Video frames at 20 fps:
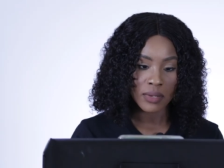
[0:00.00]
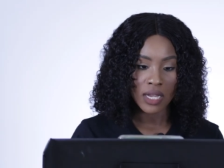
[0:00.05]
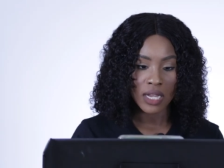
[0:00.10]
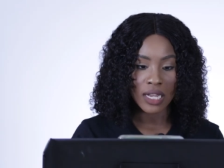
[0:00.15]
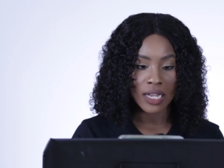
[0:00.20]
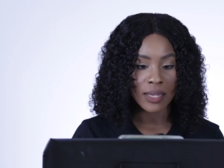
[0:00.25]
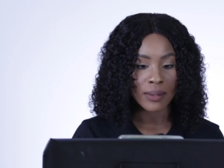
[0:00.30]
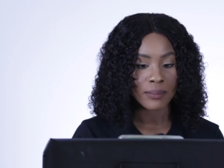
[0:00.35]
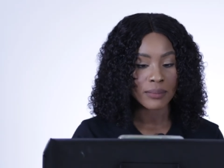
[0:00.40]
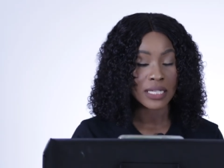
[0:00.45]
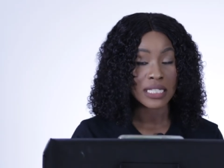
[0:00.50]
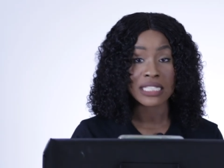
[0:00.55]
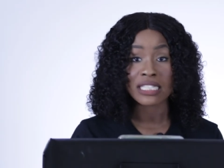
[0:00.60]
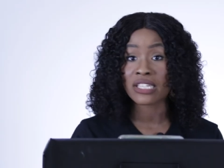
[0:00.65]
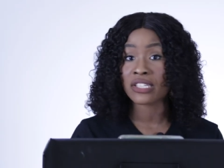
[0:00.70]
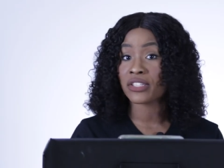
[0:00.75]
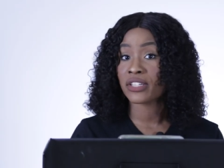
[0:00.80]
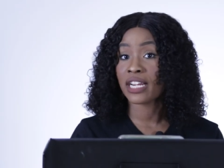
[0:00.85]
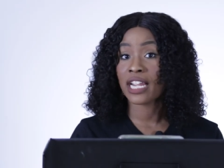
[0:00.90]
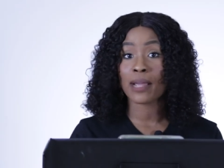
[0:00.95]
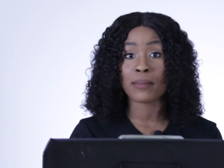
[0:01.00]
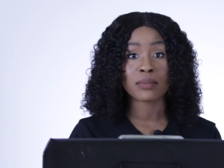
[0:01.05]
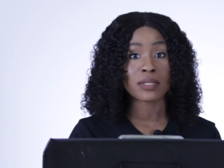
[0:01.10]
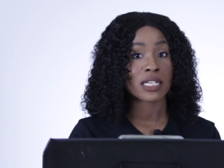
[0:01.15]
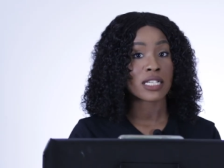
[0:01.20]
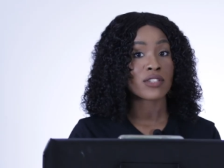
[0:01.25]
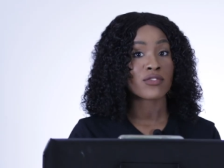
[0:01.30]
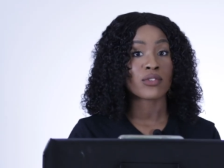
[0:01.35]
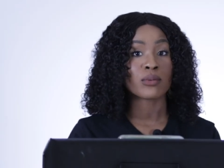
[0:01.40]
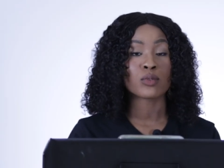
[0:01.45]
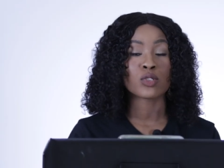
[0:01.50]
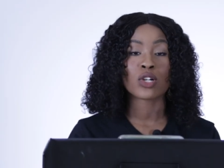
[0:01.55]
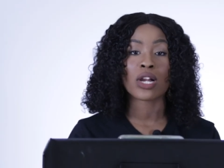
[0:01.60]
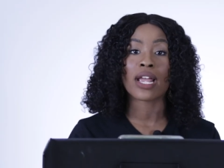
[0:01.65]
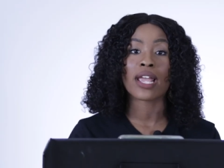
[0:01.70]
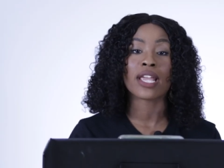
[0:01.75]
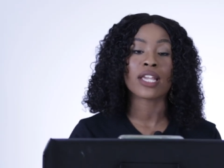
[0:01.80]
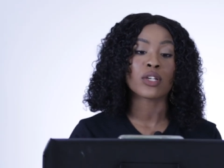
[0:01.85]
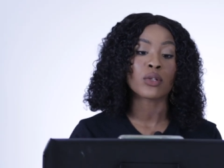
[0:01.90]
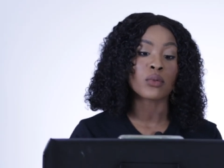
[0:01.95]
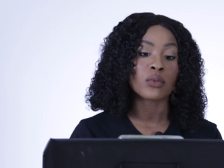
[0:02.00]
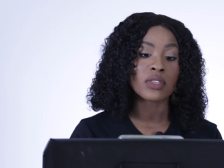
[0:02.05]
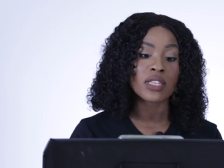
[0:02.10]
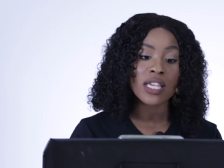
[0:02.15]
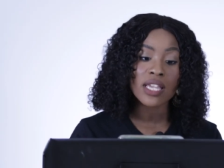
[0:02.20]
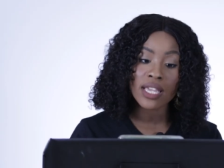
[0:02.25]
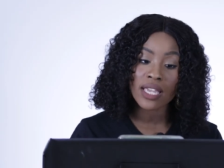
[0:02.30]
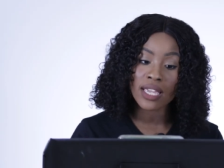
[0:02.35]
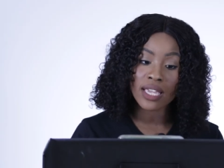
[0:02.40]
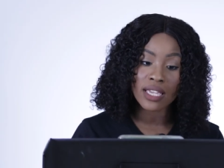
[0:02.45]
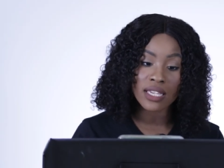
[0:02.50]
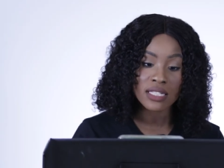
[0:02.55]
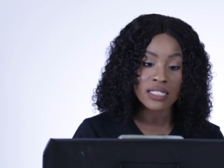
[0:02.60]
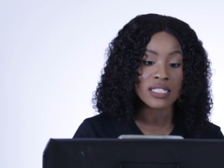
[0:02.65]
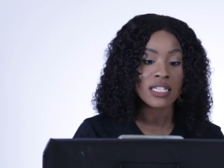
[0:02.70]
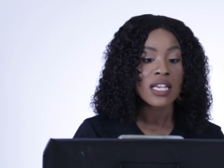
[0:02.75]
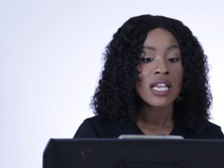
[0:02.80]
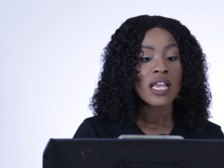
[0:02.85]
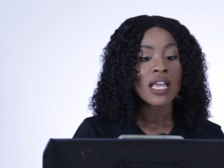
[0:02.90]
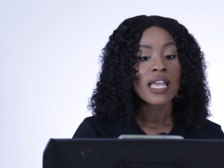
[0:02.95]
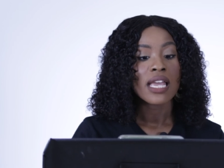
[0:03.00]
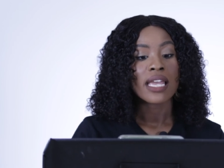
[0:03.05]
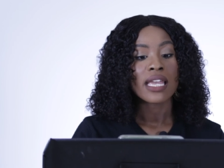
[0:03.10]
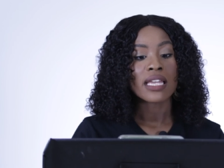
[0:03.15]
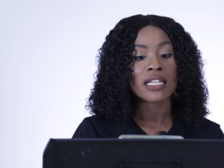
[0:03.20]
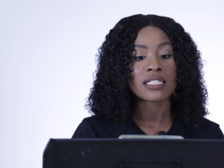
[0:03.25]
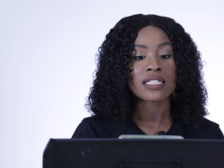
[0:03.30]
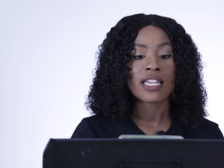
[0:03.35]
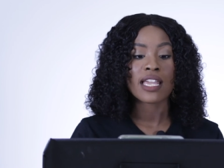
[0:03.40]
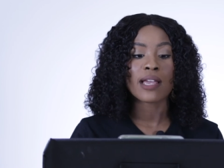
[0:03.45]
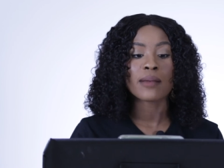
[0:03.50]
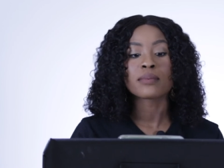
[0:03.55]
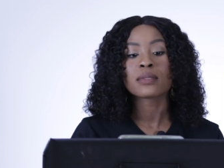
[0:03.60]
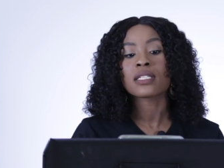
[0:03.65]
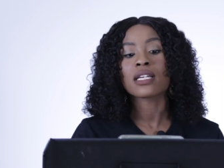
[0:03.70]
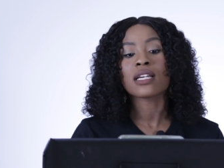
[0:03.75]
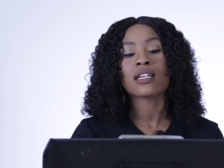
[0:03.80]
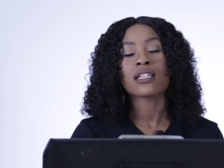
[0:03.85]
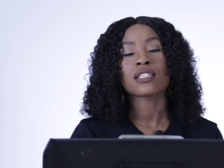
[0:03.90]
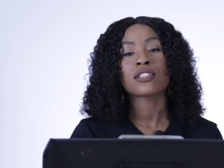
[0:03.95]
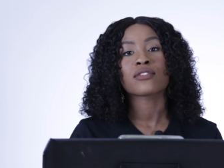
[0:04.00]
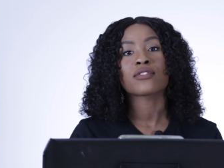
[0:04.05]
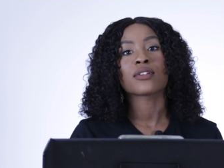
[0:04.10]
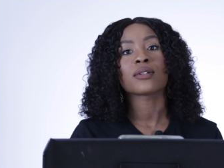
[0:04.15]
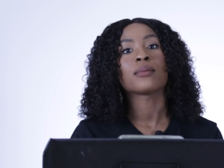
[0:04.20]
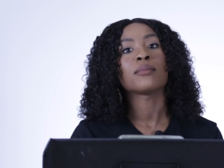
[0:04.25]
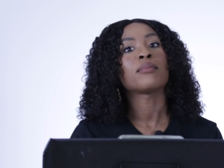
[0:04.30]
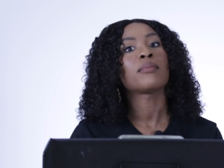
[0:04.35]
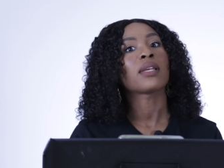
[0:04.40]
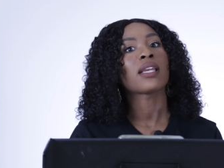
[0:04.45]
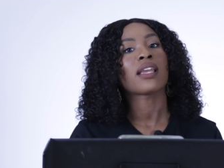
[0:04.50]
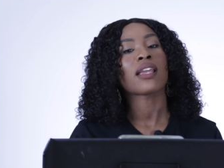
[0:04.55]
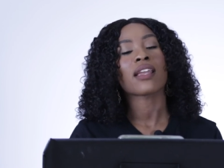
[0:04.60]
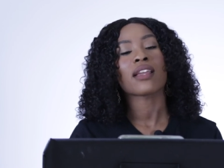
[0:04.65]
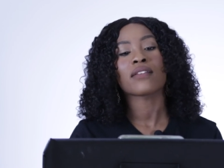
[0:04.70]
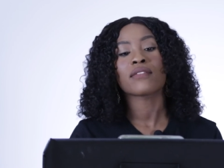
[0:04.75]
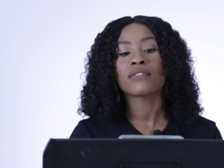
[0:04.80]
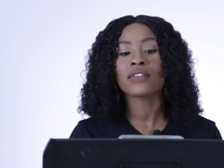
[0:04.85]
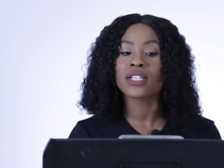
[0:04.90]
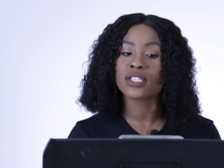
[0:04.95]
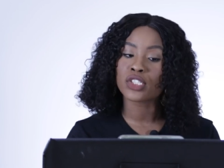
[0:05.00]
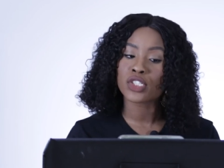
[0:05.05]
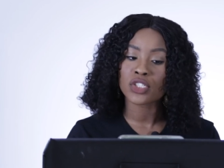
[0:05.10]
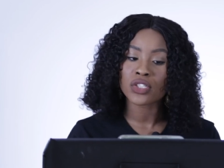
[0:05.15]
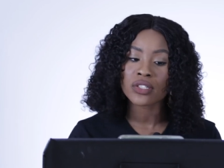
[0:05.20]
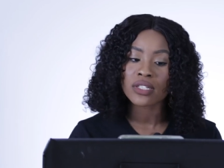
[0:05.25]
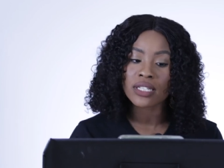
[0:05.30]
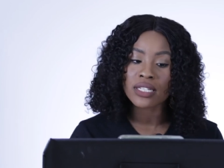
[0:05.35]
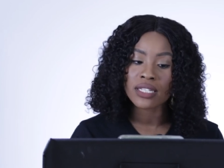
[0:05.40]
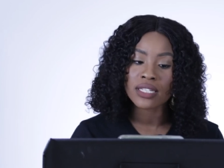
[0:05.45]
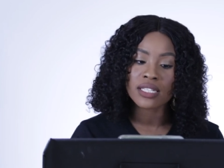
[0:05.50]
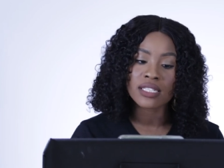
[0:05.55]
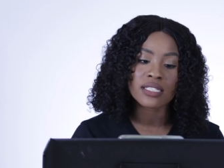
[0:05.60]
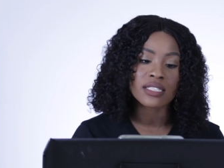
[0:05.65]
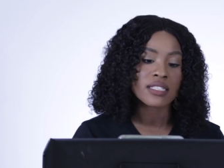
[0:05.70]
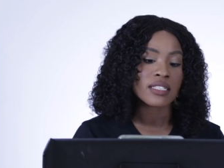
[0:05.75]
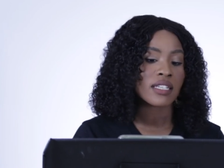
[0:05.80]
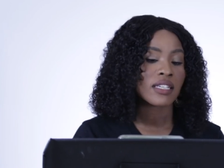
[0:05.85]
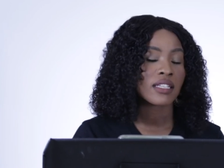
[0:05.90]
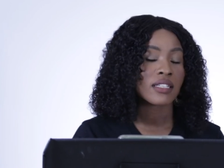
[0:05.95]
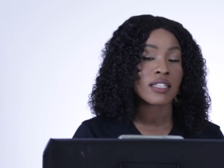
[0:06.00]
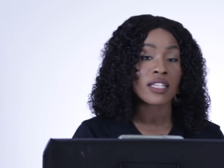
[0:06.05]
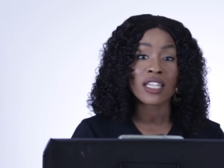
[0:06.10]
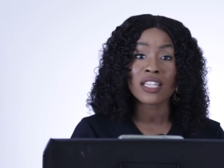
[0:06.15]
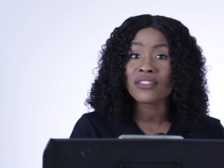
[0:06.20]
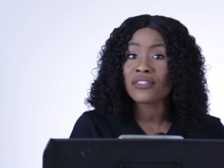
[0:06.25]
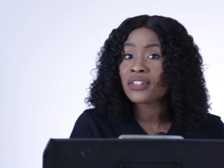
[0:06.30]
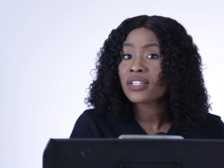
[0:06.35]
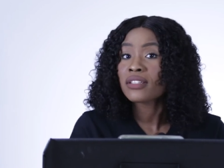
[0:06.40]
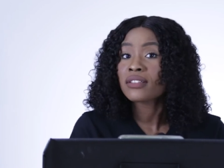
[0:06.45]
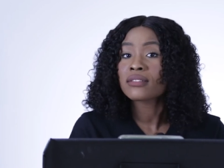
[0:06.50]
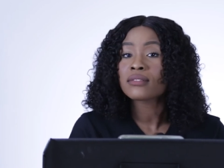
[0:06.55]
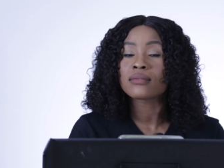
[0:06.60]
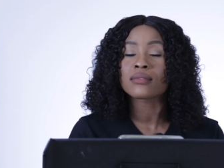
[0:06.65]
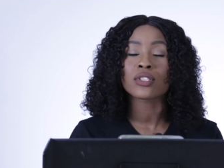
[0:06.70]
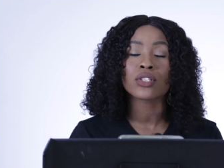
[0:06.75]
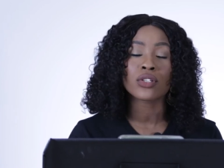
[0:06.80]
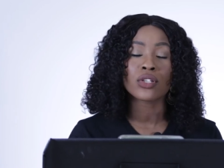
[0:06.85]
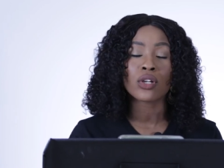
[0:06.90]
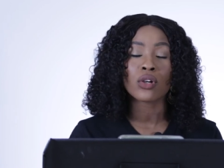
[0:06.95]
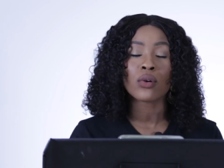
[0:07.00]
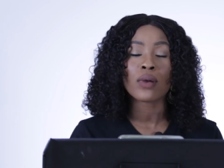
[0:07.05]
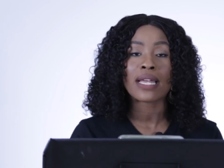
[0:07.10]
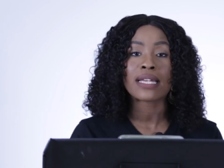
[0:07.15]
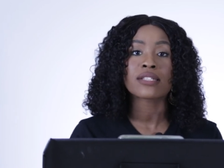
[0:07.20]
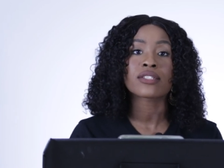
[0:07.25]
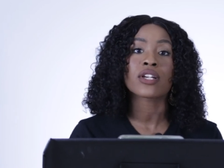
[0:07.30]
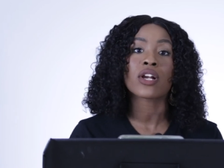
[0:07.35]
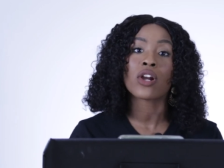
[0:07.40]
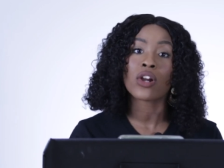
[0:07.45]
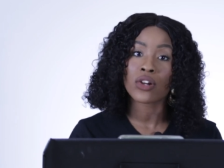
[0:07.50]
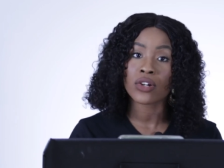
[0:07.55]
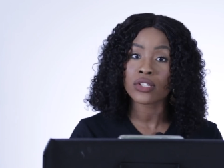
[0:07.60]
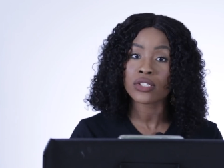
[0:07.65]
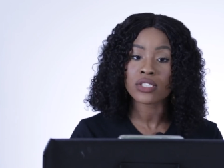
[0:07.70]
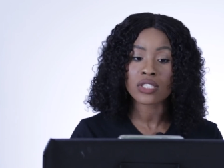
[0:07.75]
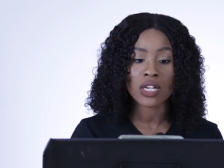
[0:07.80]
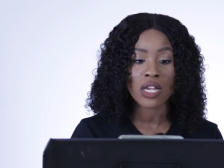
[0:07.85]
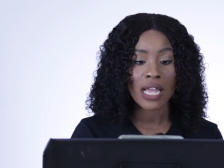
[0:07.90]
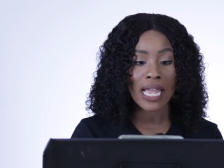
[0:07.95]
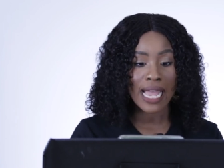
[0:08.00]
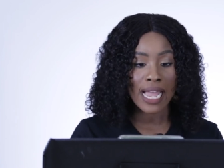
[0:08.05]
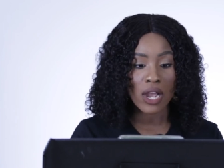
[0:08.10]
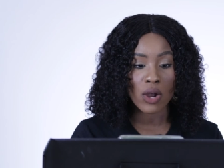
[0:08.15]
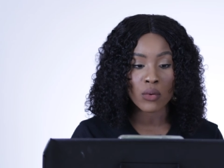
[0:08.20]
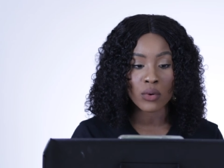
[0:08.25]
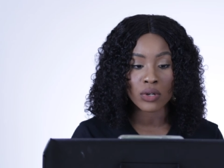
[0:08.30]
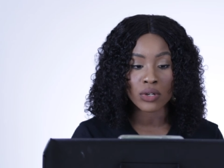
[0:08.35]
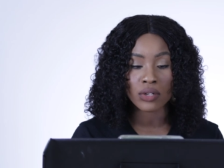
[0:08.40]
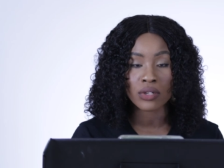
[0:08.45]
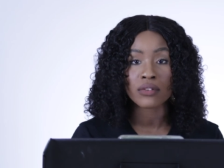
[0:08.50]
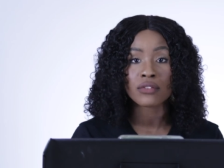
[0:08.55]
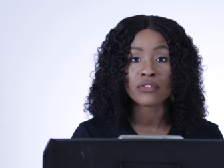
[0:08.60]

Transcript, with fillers: Um, it's either kept us from trying new things, it's kept us from being adventurous, it even, you know, has hurt our